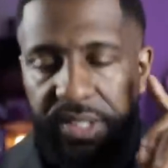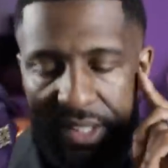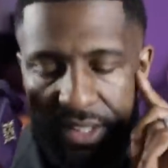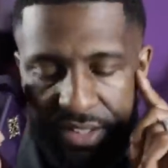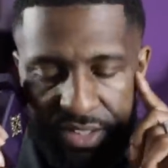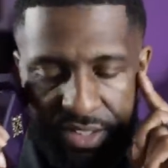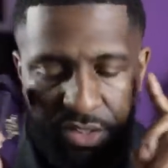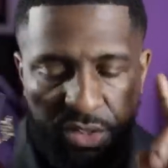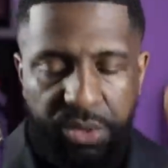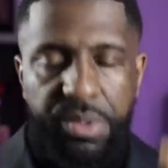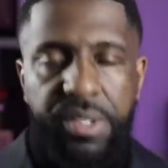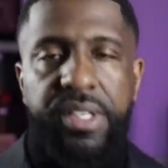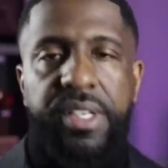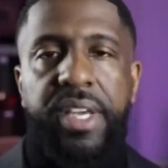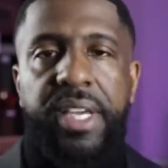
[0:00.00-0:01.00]
listen to
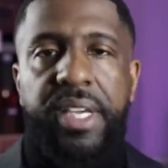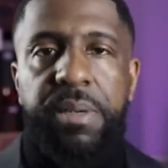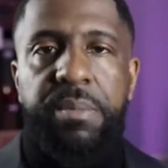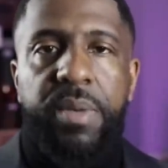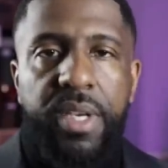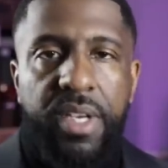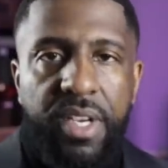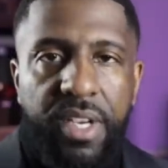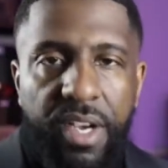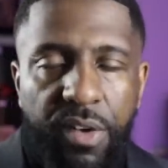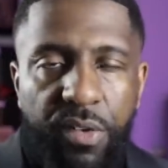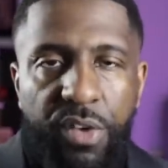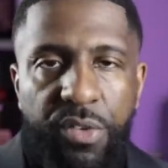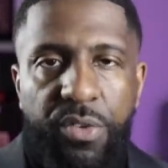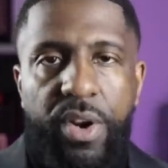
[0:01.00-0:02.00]
the name
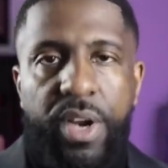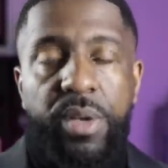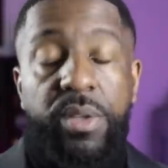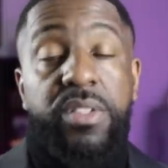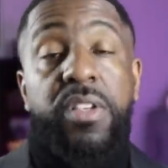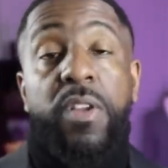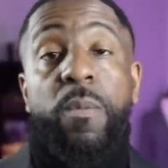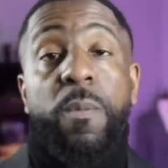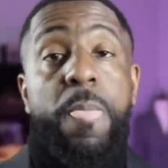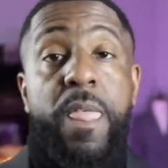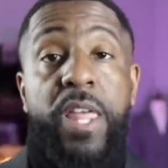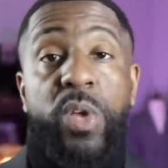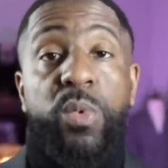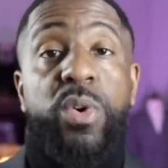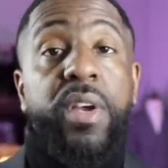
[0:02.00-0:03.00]
of a fragrance
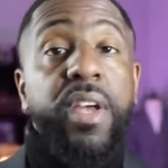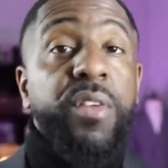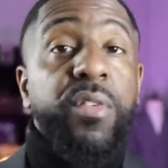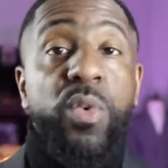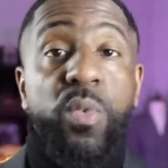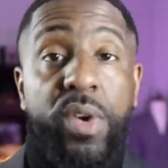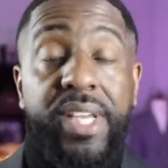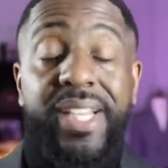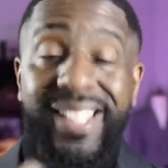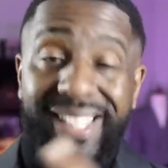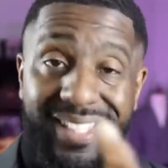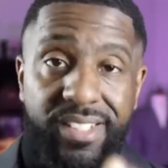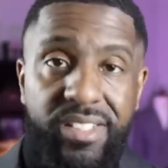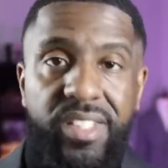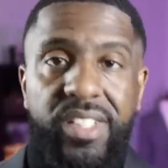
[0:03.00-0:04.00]
it will give away
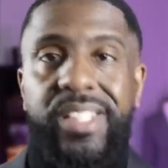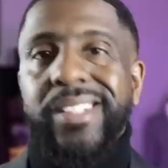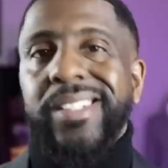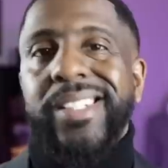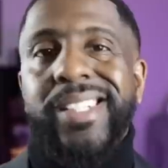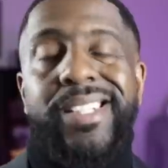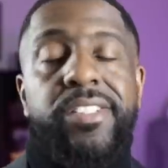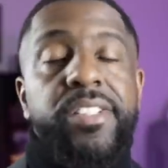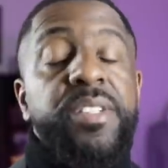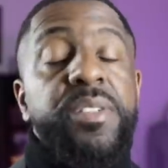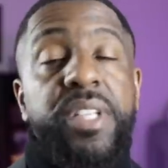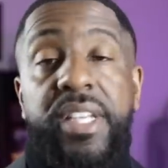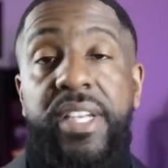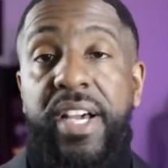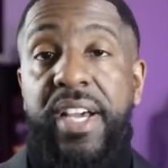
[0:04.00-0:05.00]
its
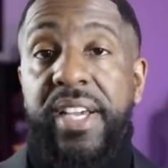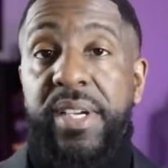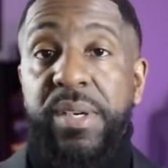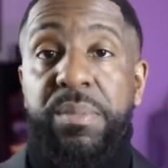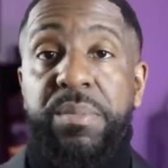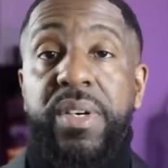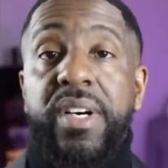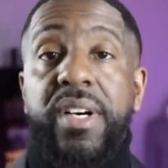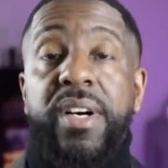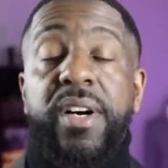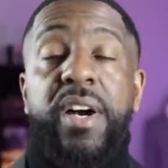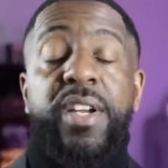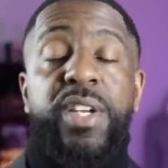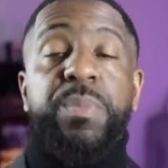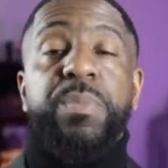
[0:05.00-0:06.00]
intention. And I am
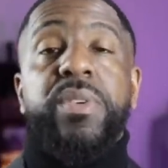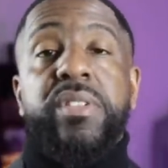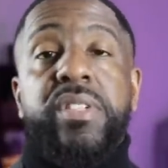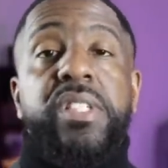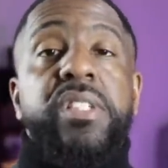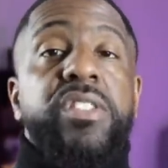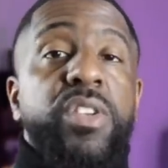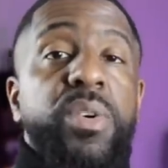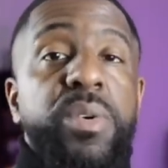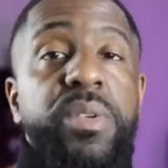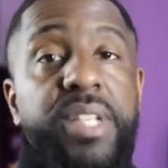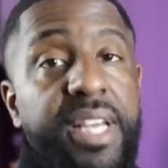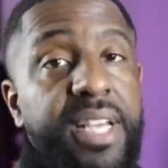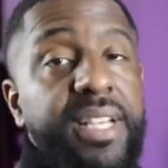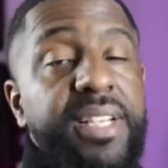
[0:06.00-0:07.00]
100%
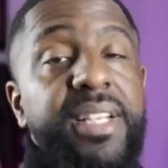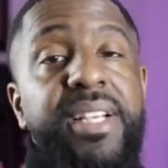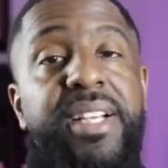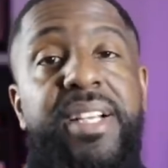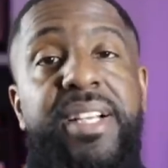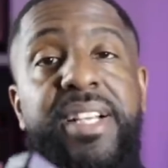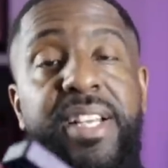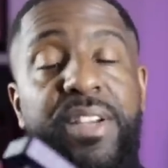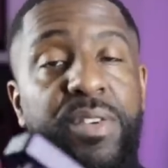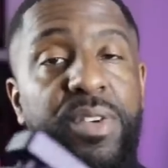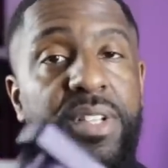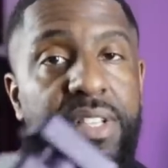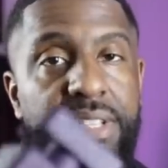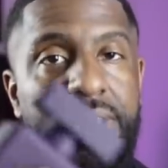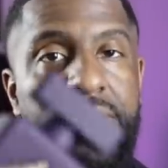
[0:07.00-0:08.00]
certain that if
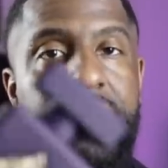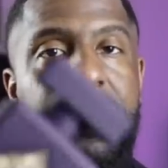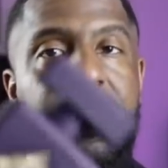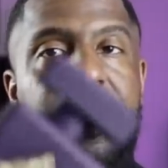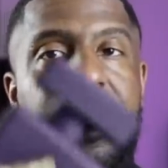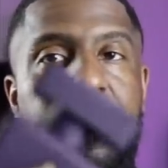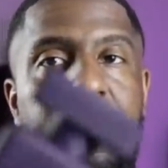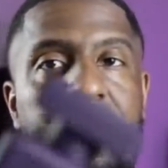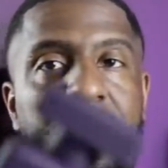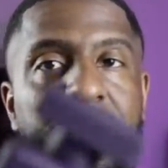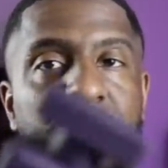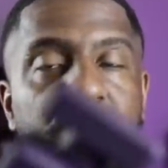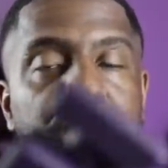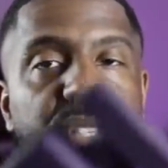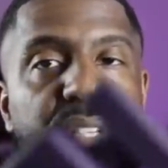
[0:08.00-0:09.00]
you listen to the name of
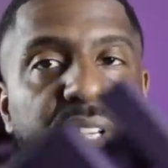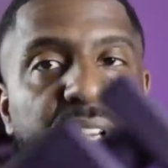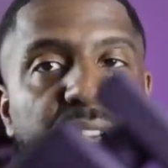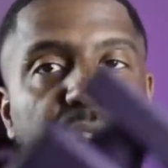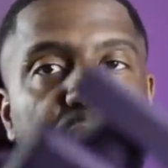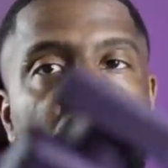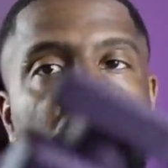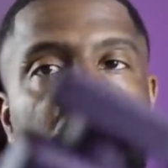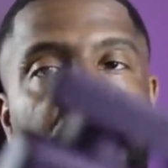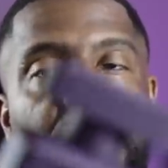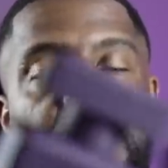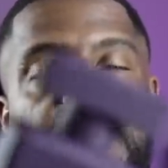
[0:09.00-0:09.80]
this one, you would